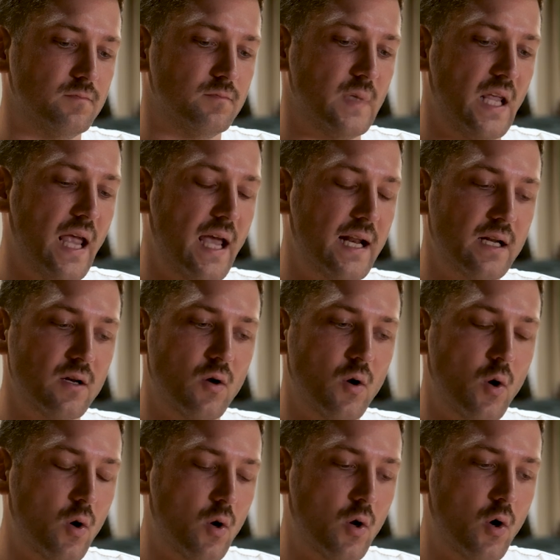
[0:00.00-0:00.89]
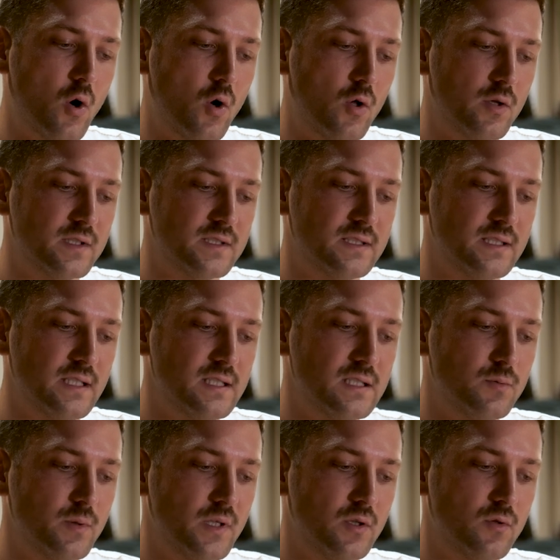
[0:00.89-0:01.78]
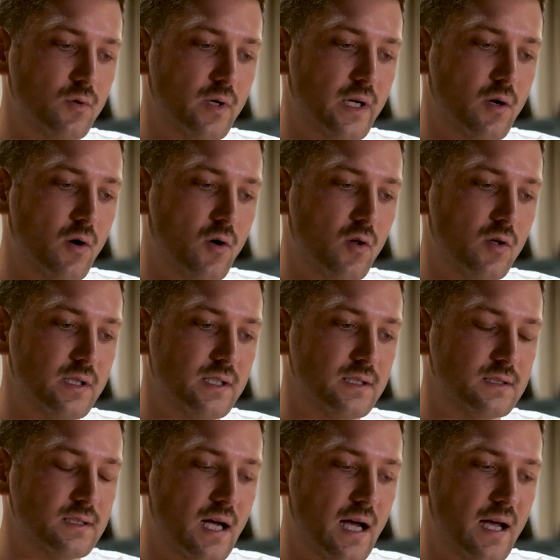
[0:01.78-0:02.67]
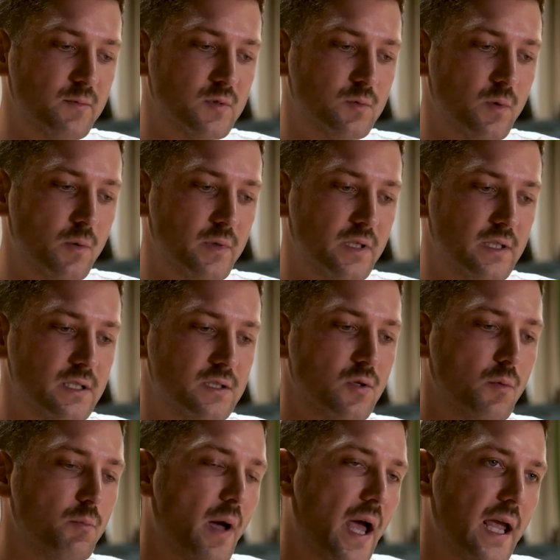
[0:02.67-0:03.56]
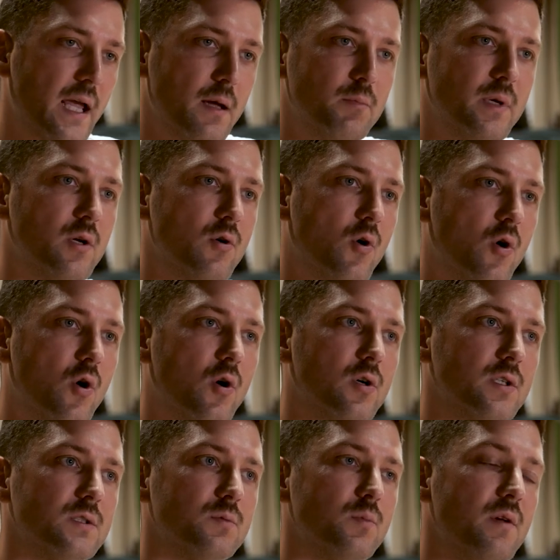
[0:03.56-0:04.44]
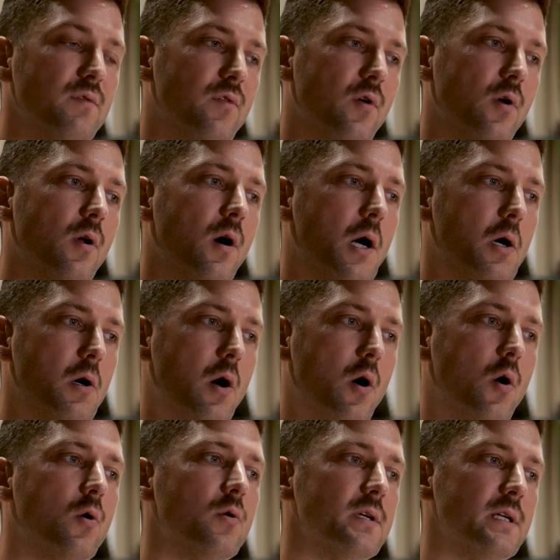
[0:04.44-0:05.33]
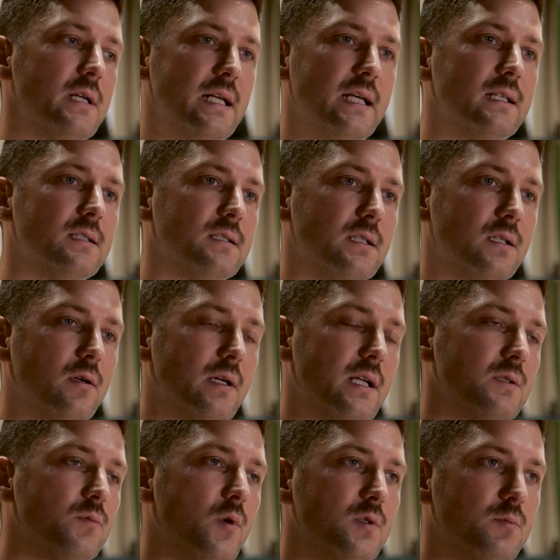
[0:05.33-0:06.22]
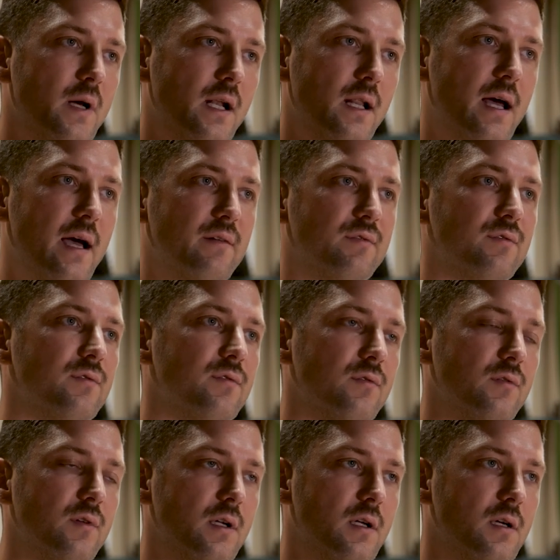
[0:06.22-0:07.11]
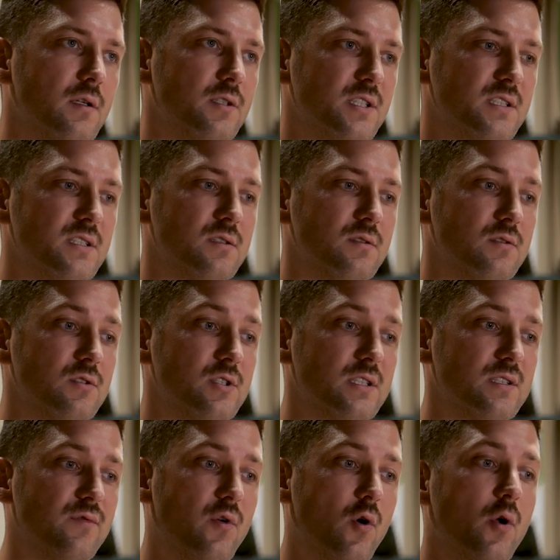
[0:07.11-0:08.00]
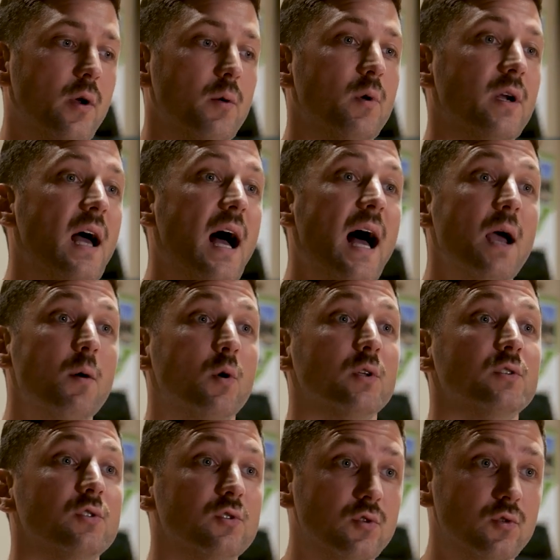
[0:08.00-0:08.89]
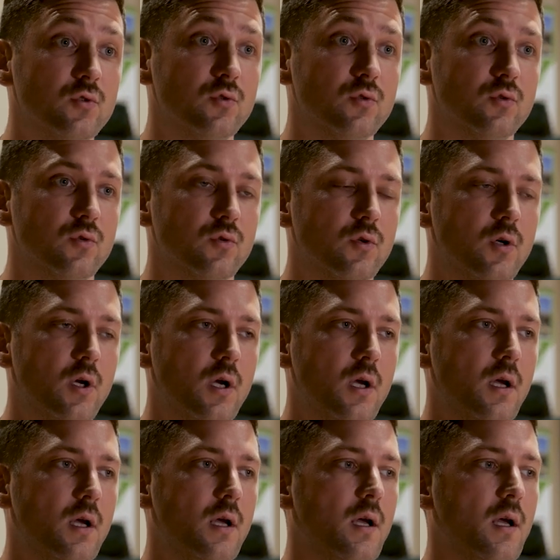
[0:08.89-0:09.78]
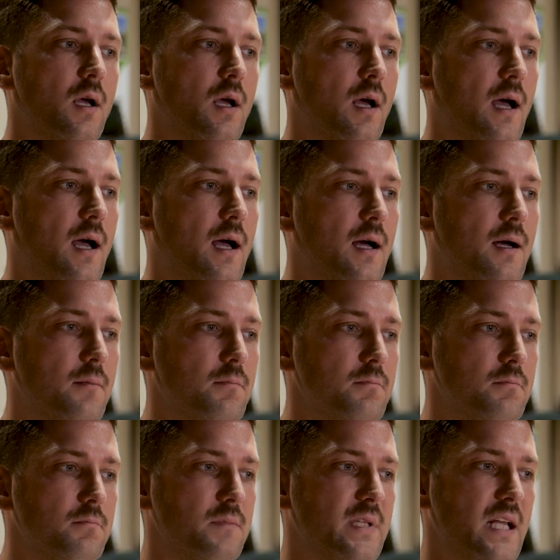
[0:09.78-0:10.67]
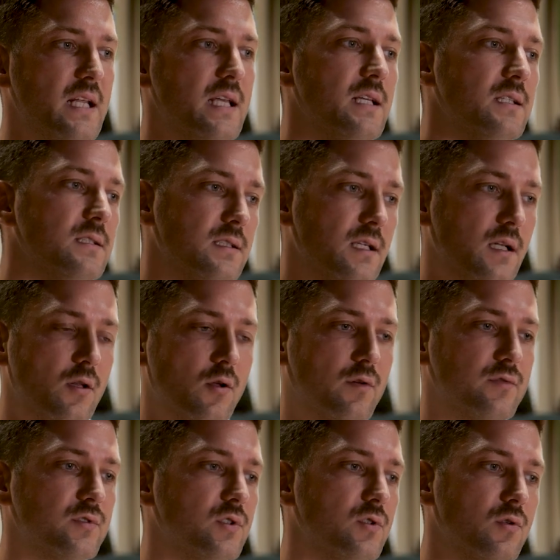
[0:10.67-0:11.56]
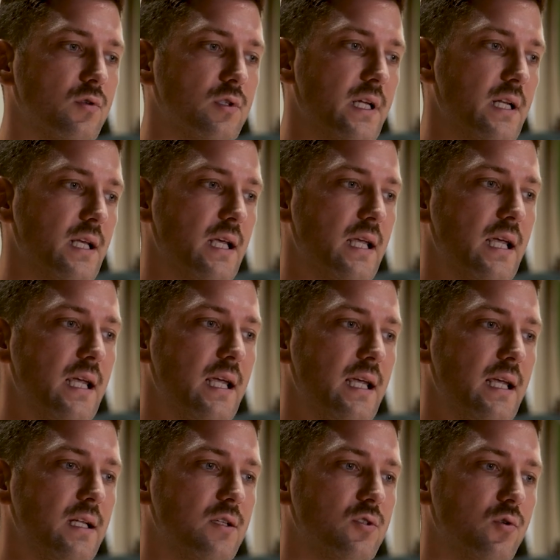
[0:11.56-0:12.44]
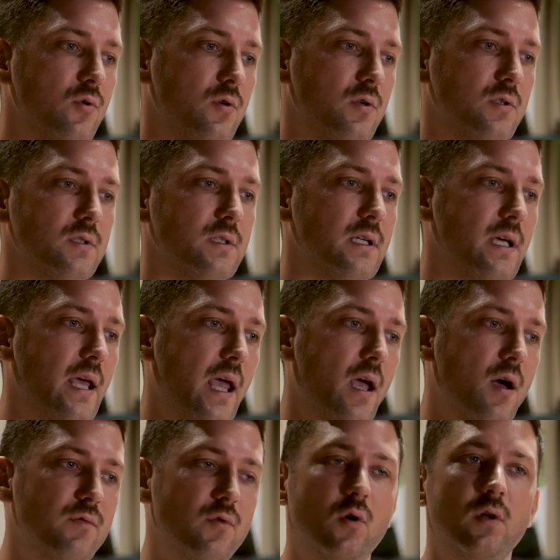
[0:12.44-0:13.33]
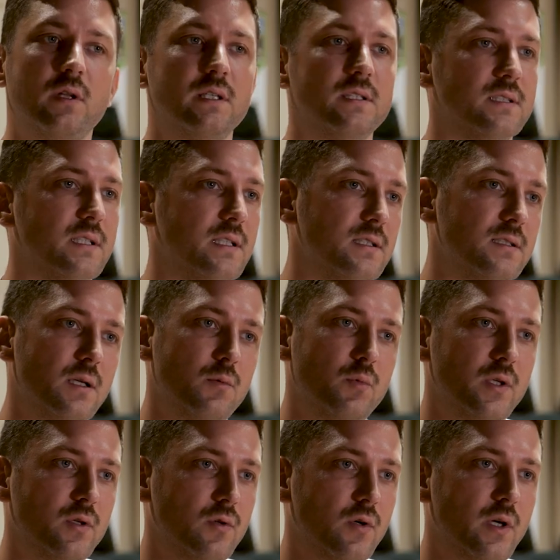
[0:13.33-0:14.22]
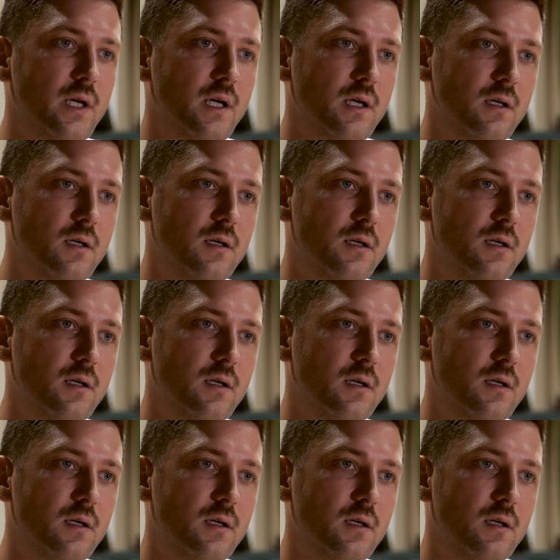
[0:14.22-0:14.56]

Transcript: that all the sins we're doing, all these times when we disobey him because we follow our own needs, that was my life, just following what I wanted to do, that he still loves you, that he took care of all these sins that we're doing,